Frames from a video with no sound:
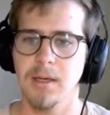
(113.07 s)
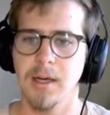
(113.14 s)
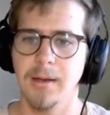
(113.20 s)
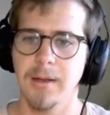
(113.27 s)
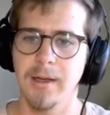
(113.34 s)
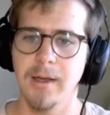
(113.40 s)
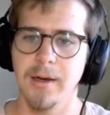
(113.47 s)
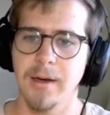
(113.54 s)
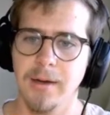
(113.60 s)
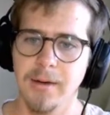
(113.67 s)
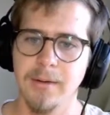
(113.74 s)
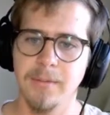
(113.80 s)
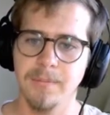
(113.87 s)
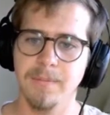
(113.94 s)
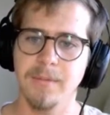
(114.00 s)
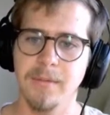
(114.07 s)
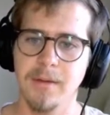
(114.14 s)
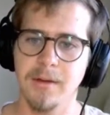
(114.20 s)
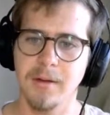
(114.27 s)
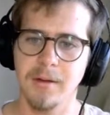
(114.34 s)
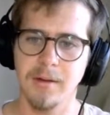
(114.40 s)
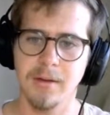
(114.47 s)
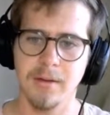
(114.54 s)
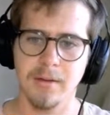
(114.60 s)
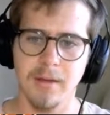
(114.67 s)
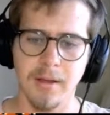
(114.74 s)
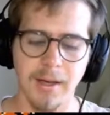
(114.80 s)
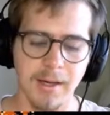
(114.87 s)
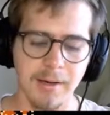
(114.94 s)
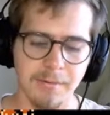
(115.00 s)
And then
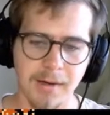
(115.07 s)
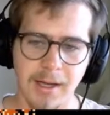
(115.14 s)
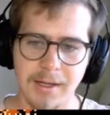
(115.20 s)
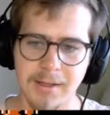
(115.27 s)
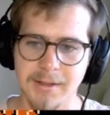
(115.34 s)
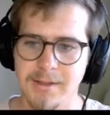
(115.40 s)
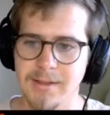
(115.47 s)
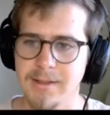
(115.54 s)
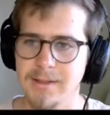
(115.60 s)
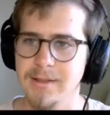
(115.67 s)
the lake floods.